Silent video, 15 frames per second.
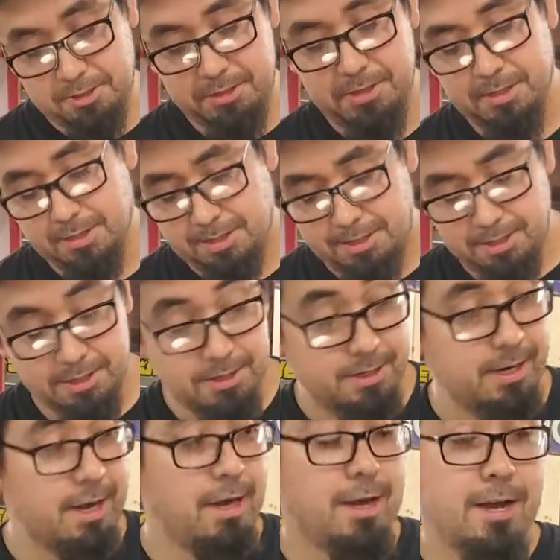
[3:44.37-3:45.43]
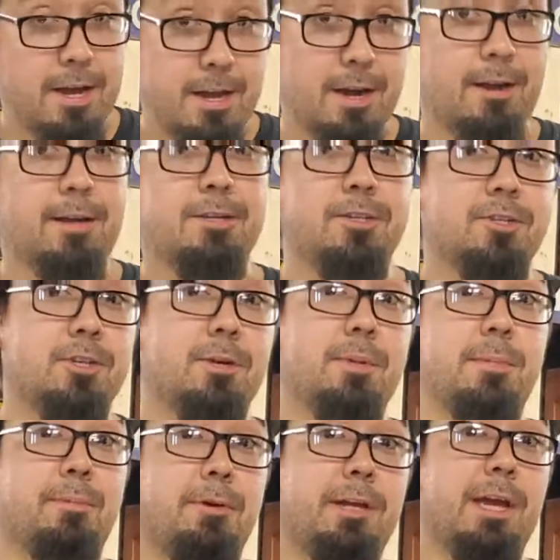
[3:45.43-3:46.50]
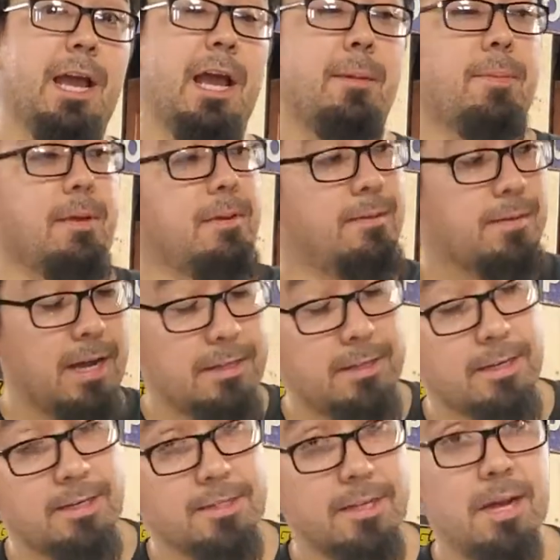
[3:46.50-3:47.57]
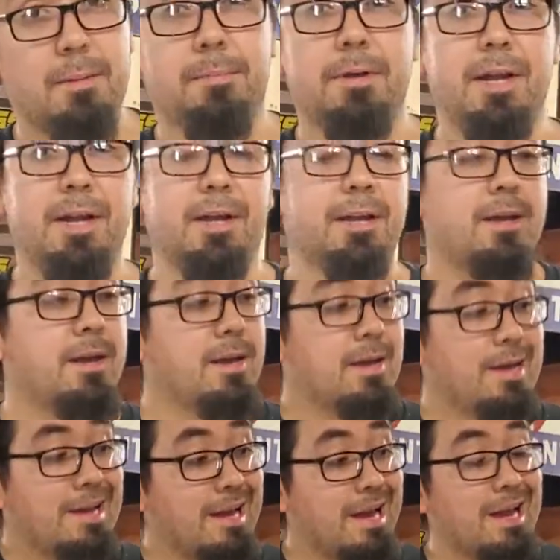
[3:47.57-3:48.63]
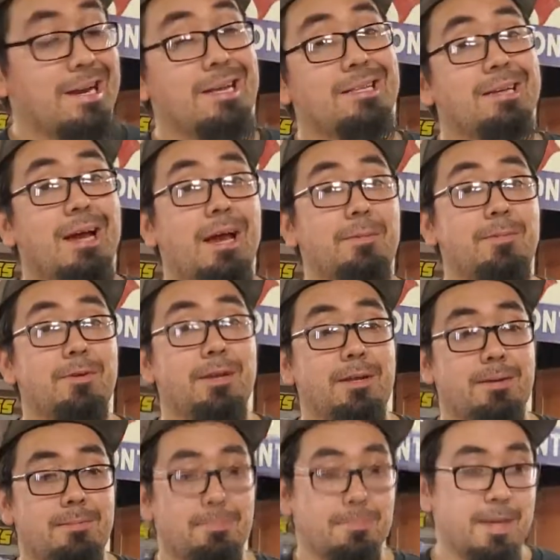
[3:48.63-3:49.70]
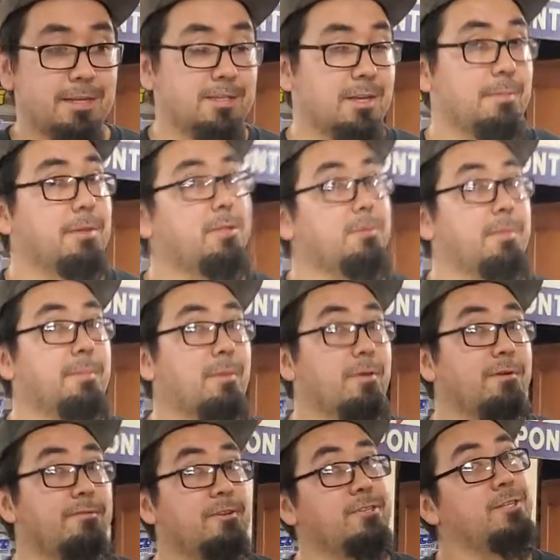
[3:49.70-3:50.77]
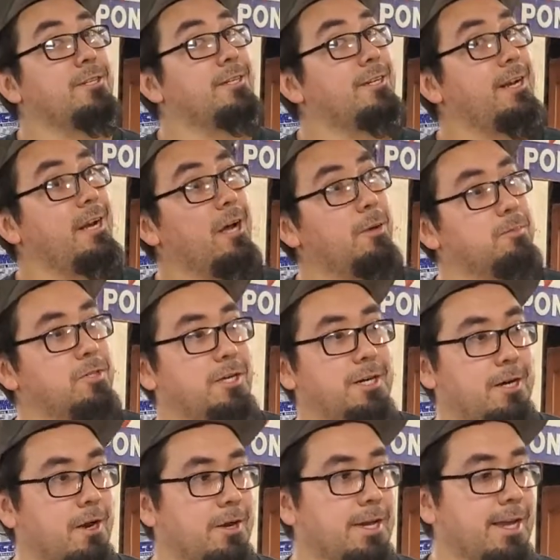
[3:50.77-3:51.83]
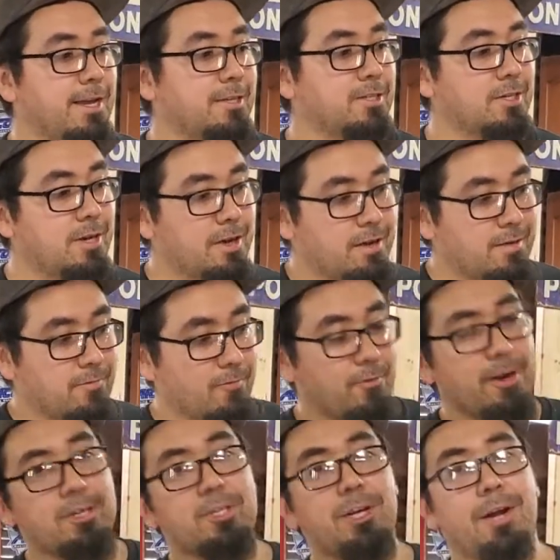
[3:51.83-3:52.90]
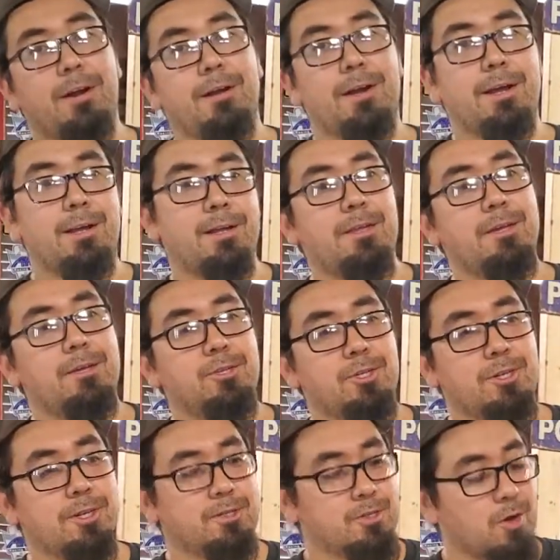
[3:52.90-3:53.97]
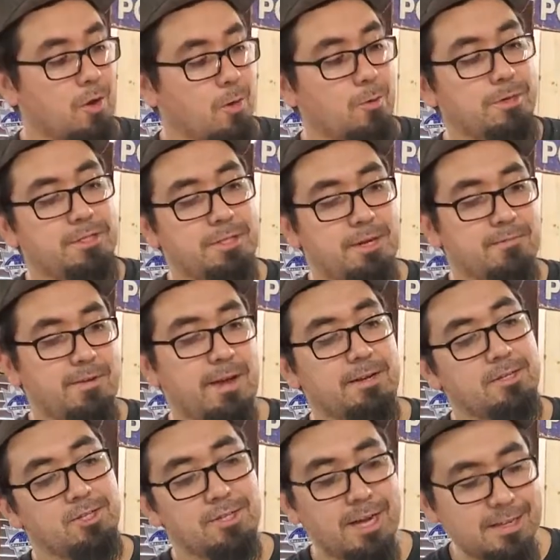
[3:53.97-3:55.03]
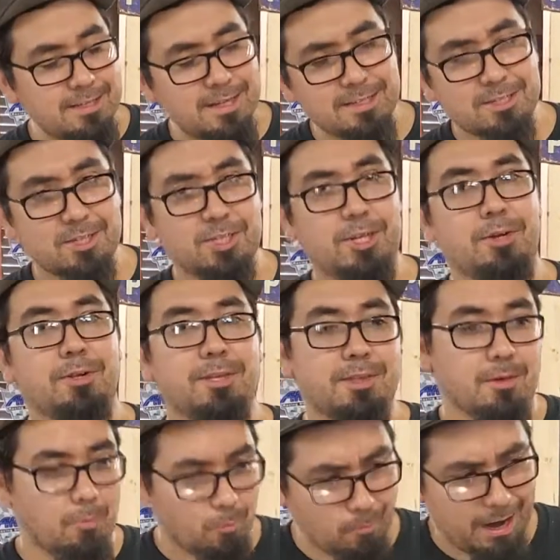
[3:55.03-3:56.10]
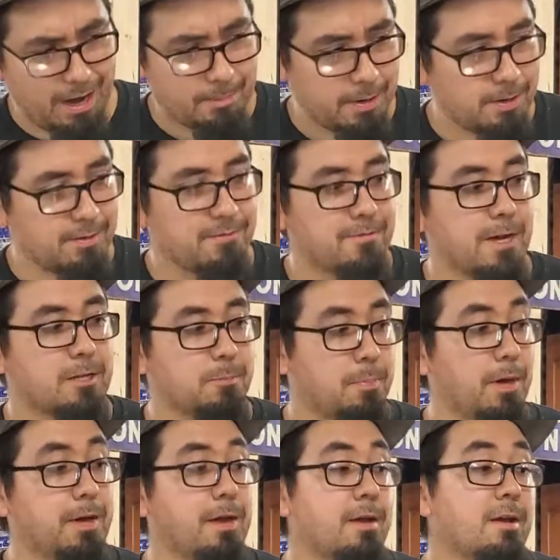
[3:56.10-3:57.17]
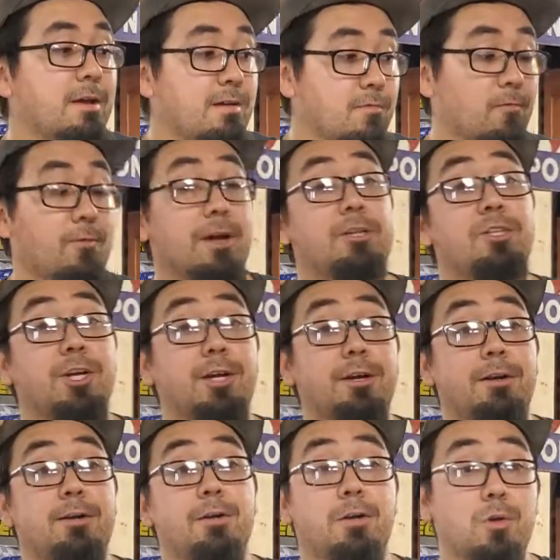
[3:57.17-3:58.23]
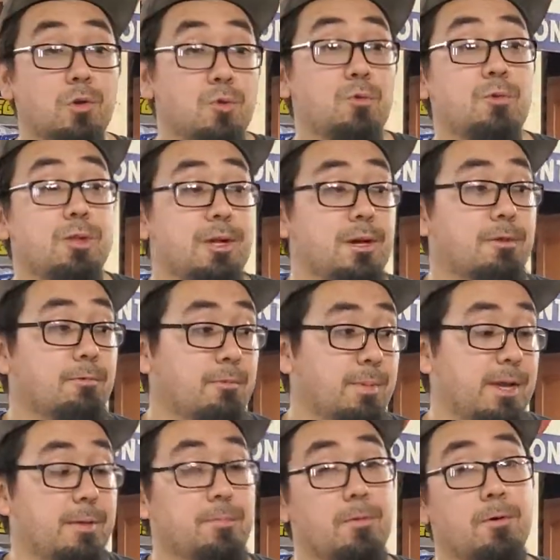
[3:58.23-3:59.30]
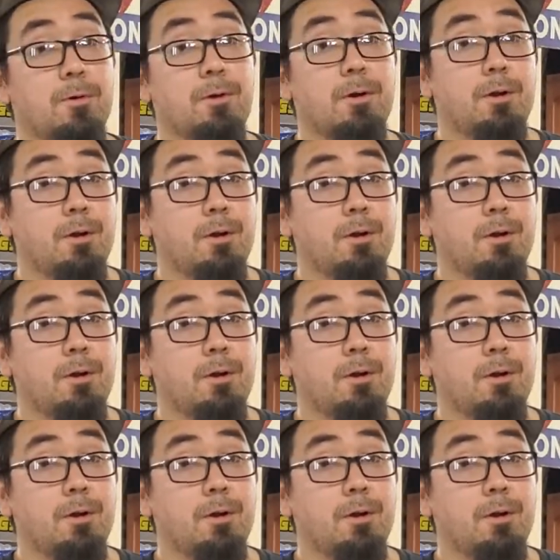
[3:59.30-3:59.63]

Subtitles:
seal on our hood. And our engine's going to be pretty happy. Not that it's not, but hey, anytime you can make something a little bit more efficient, it helps. And in our case, fresh air into the engine is always an advantage. Not necessarily the rammer effect, but fresh air, cool air will make more